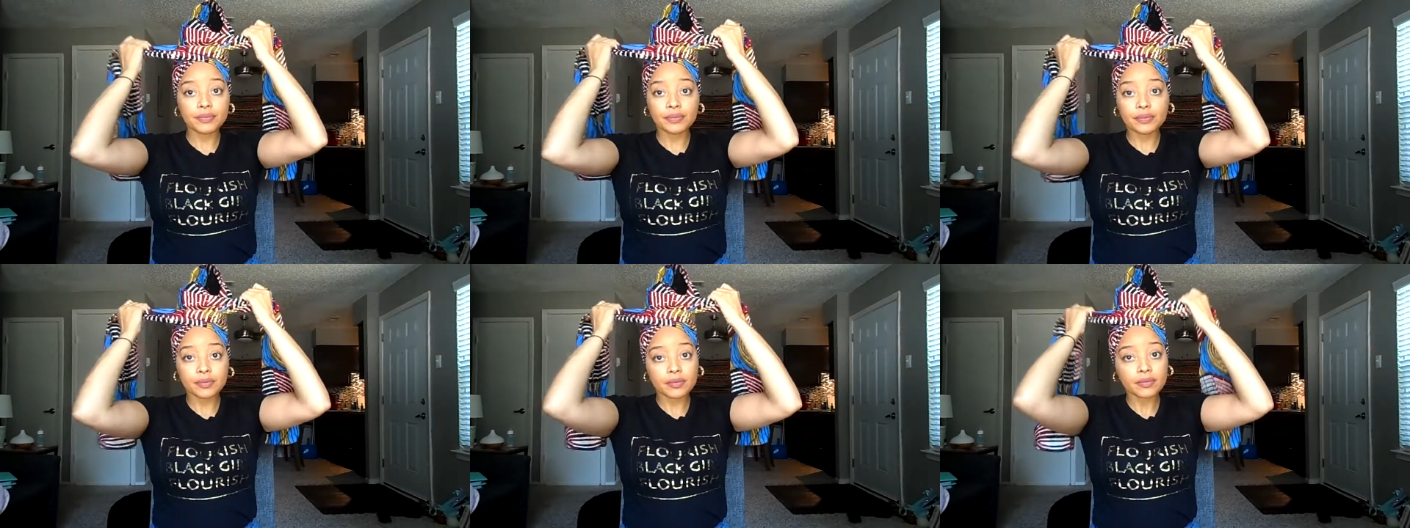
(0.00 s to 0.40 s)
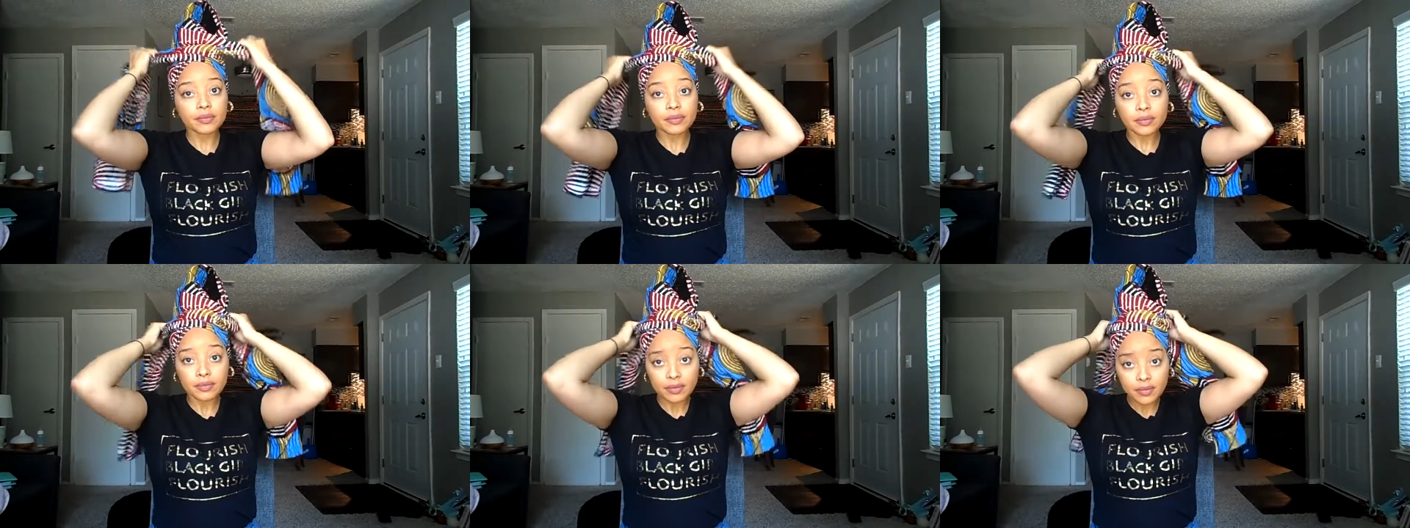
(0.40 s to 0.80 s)

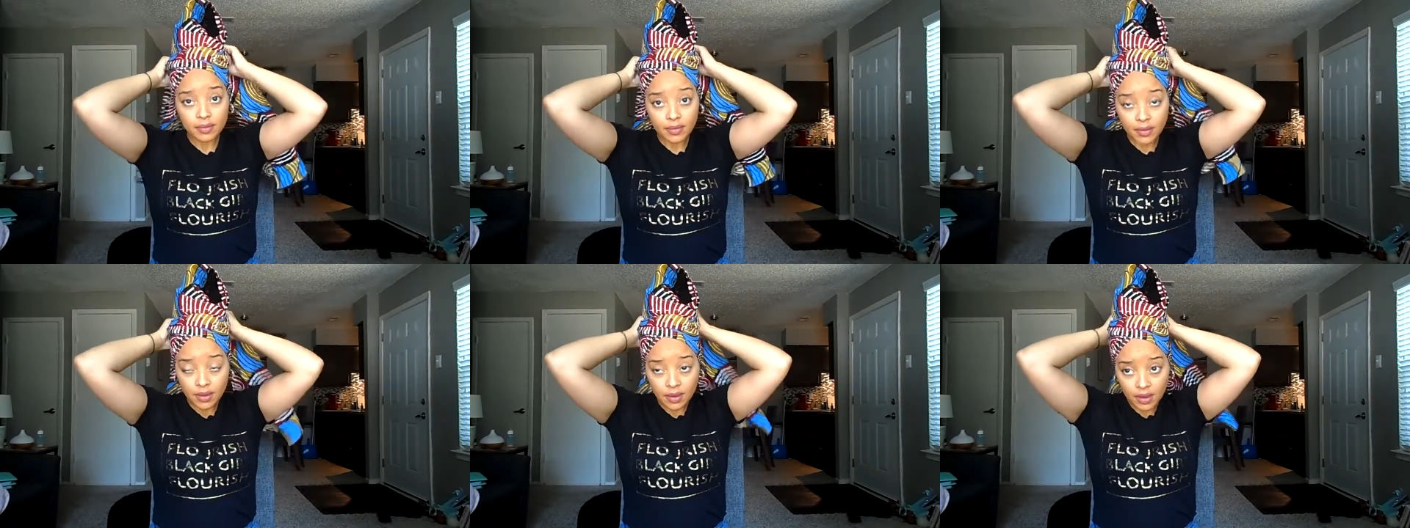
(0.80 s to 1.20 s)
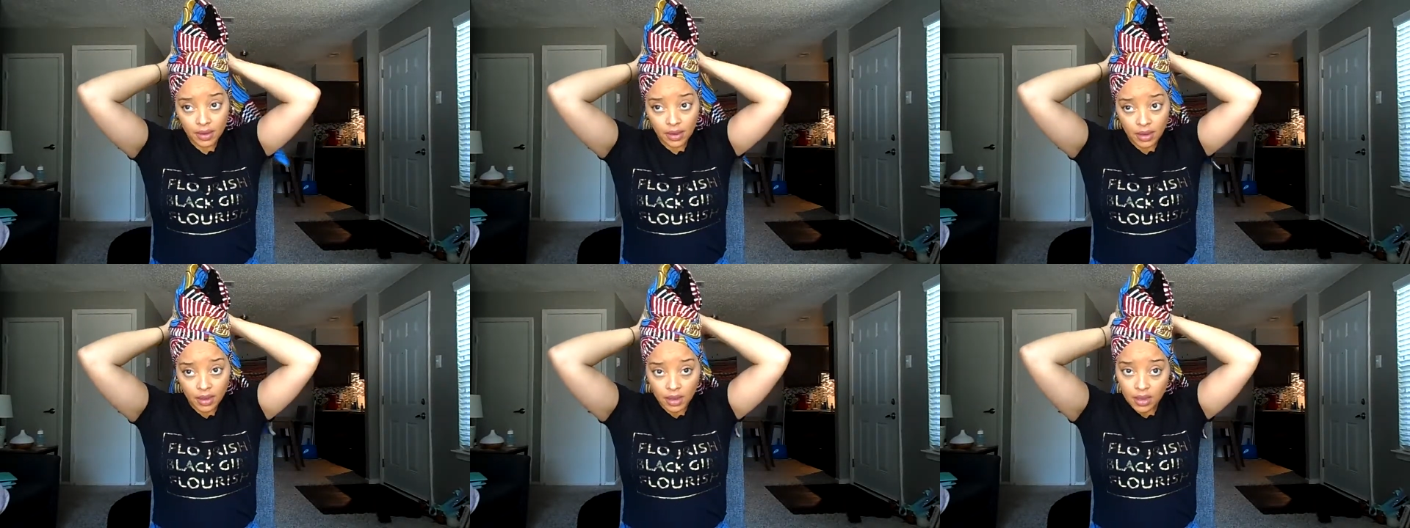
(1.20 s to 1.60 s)

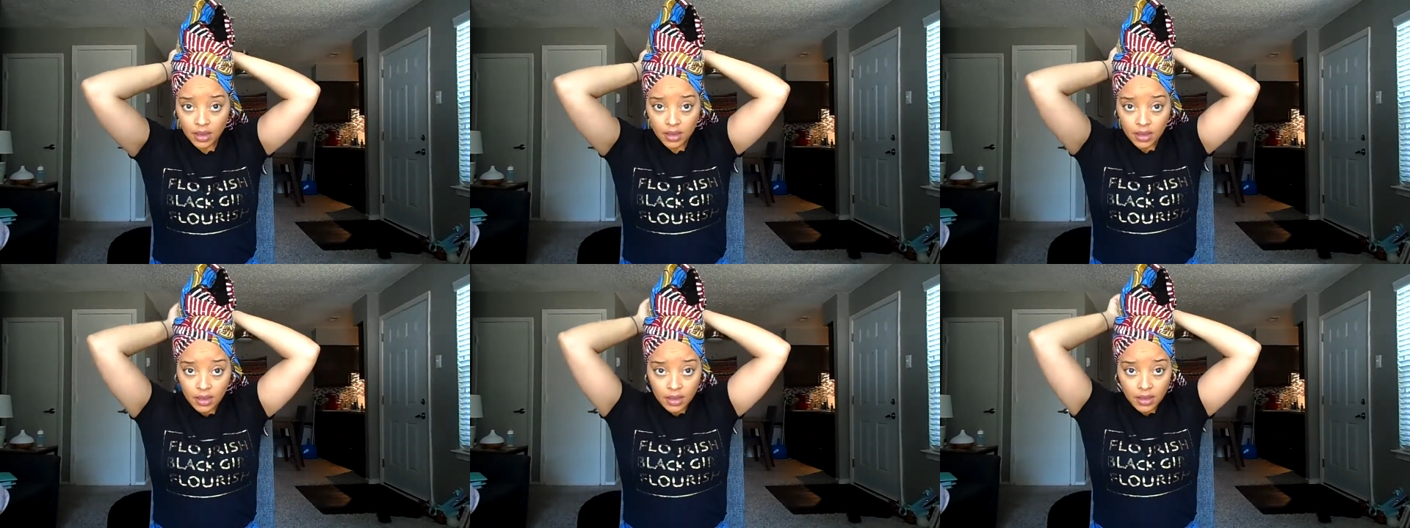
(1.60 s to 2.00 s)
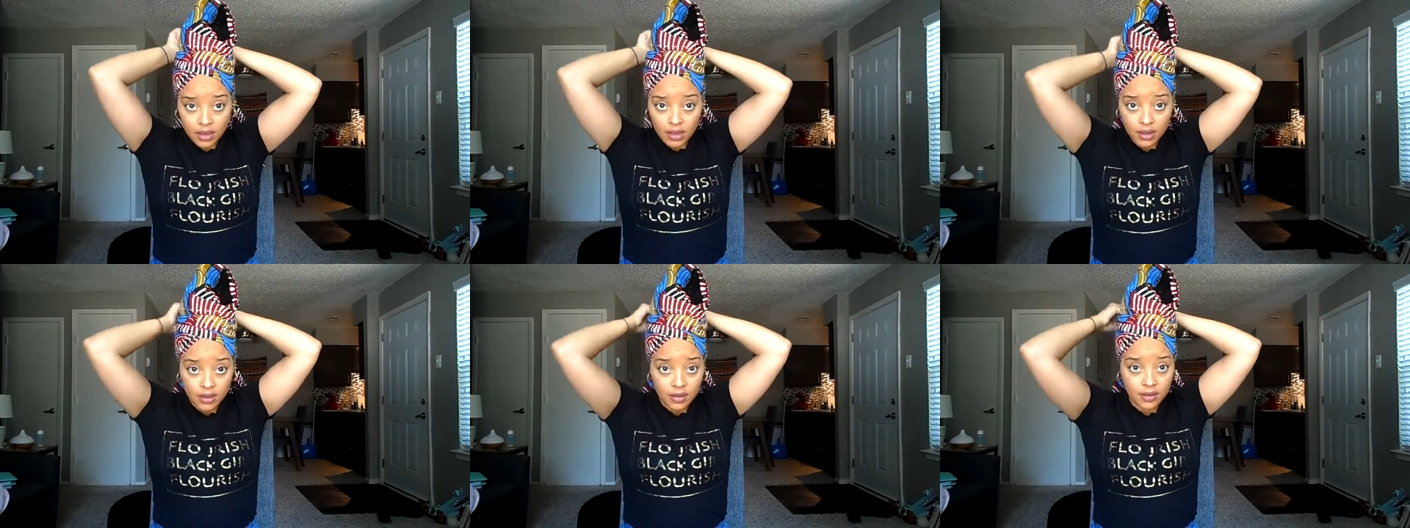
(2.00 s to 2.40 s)

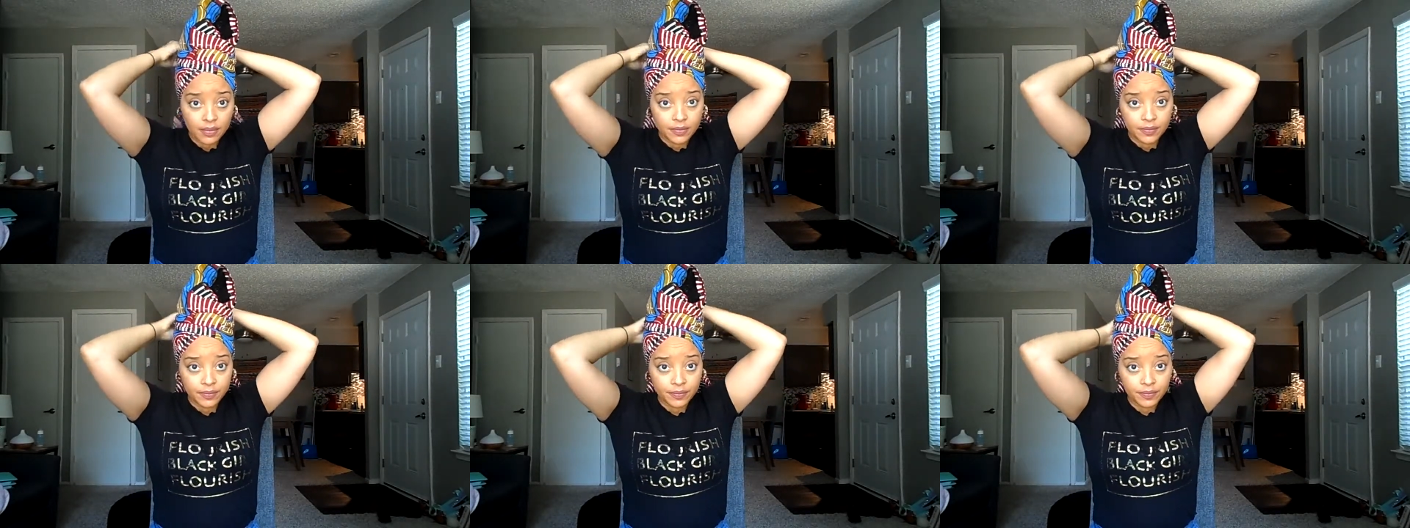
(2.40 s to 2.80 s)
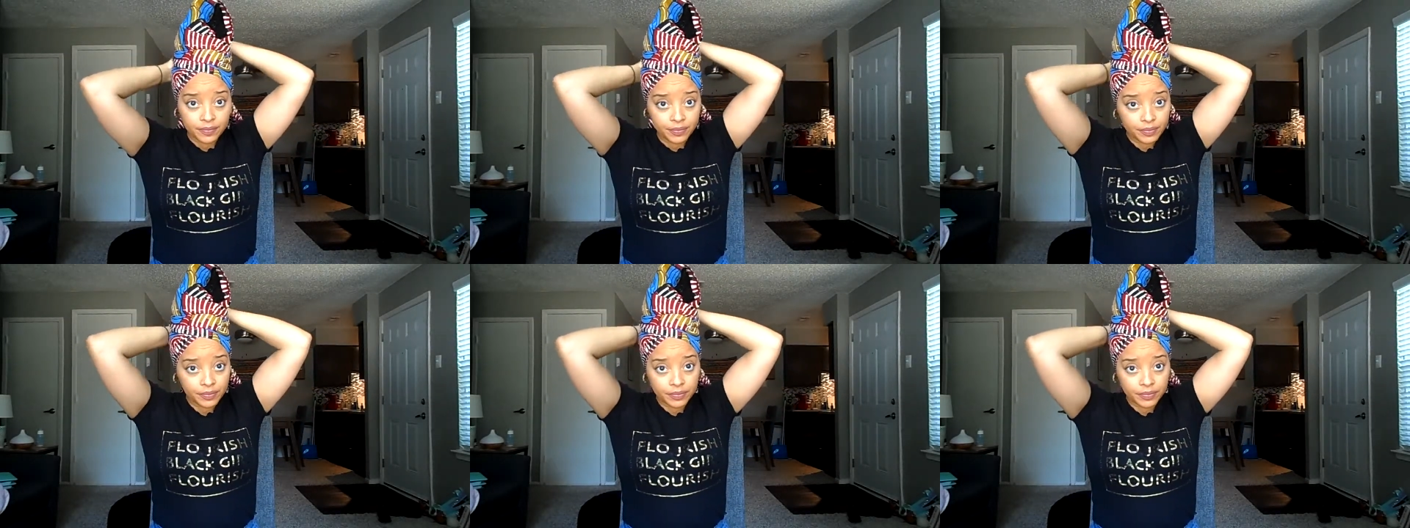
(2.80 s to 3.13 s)
(silence)